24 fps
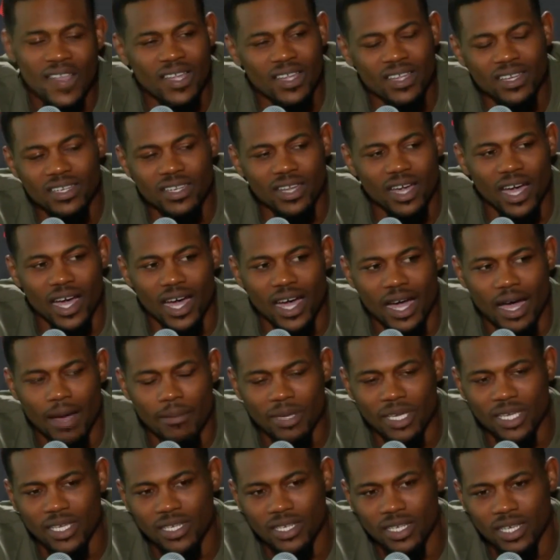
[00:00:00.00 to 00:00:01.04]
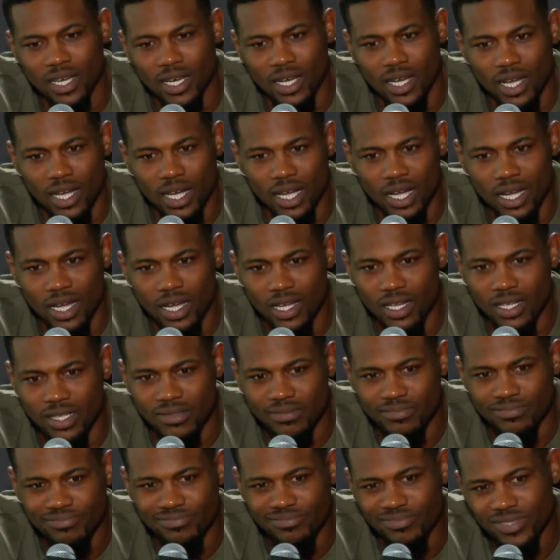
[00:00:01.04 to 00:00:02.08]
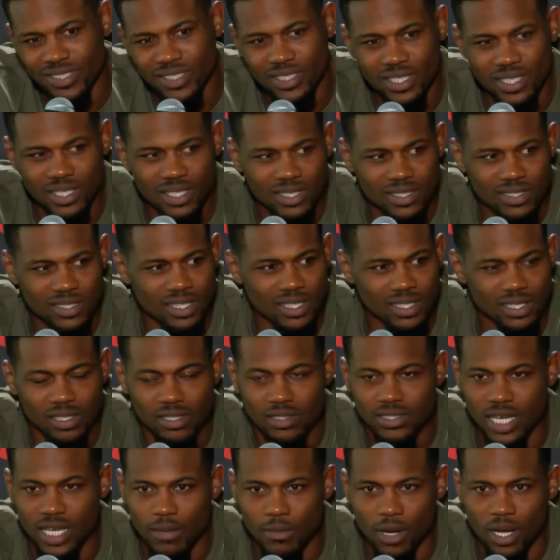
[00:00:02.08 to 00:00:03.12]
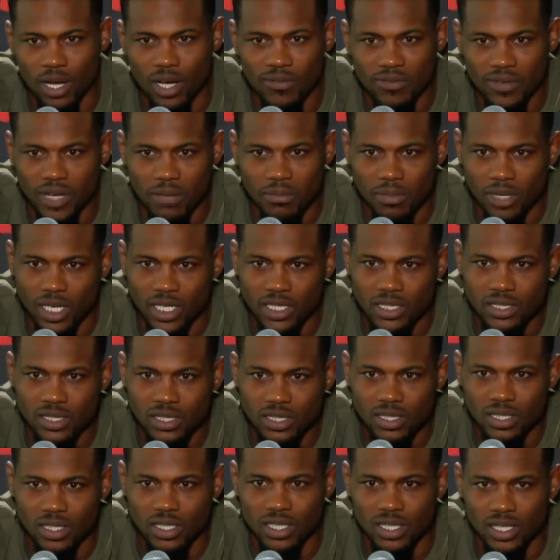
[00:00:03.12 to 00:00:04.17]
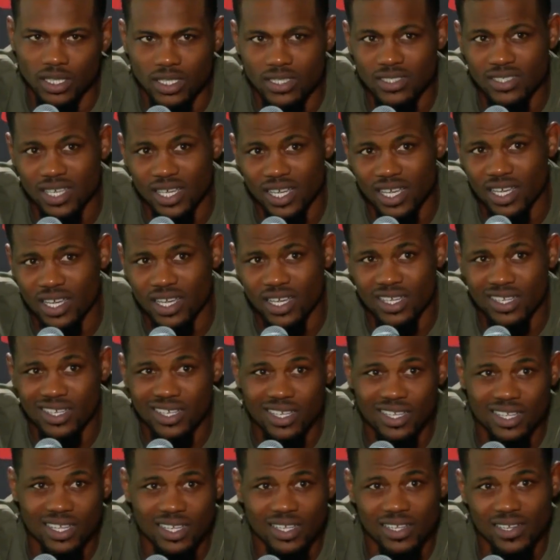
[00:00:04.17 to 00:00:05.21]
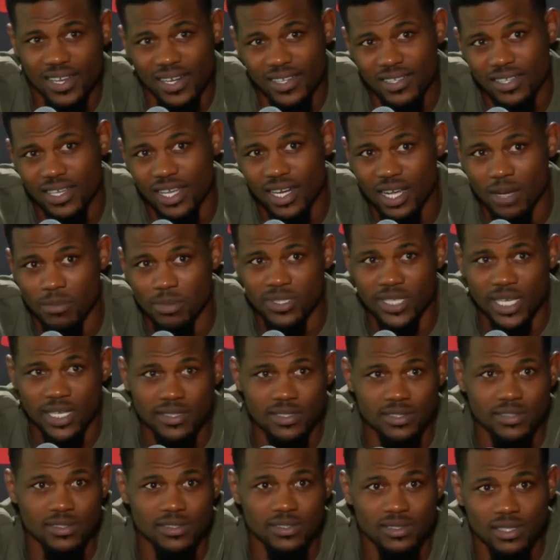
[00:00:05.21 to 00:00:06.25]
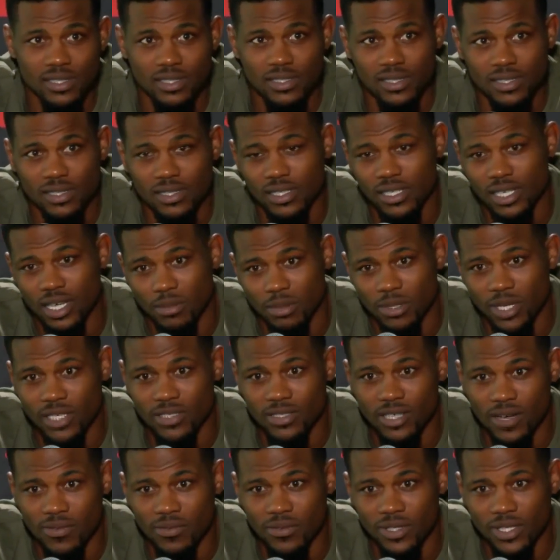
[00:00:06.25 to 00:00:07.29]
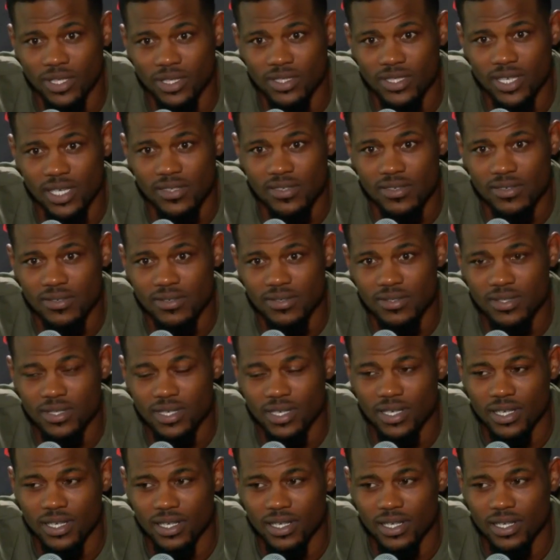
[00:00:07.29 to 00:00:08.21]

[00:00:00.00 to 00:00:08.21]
Nah, I mean, took a little time off, not much. You know, it's like I got a couple tattoos, so, you know, you get a couple days off when you get the tattoos.